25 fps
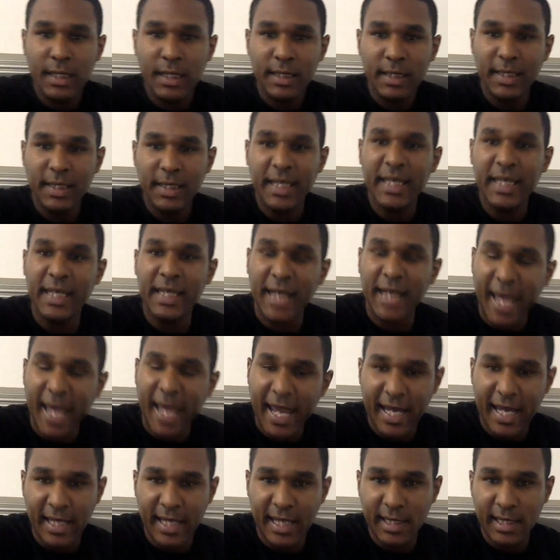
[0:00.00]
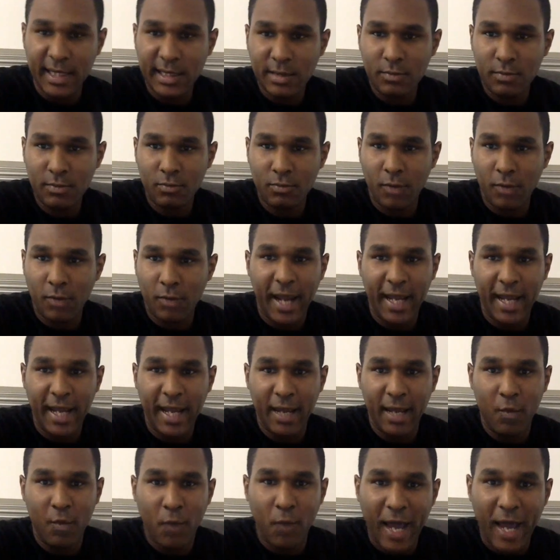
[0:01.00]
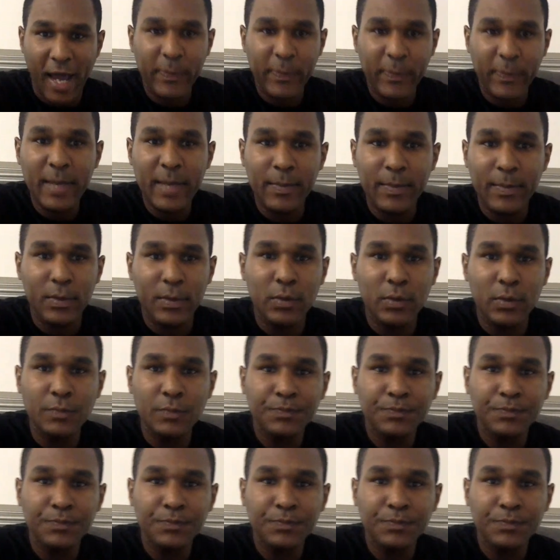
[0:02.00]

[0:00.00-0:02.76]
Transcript: DNAs, right? And white people